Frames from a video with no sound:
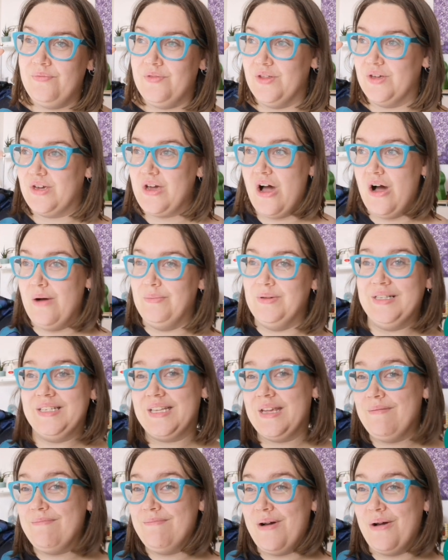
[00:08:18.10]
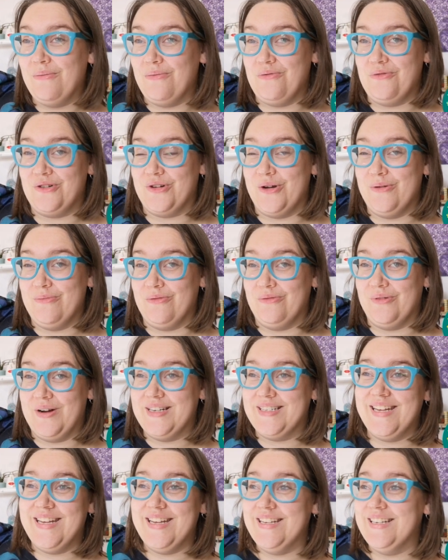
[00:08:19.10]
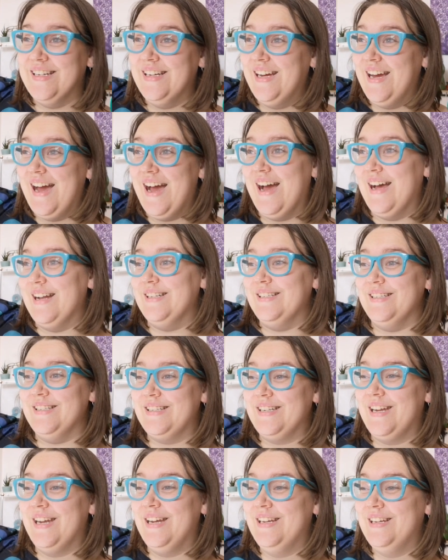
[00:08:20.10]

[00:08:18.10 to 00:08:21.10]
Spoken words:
the garments in my wardrobe already and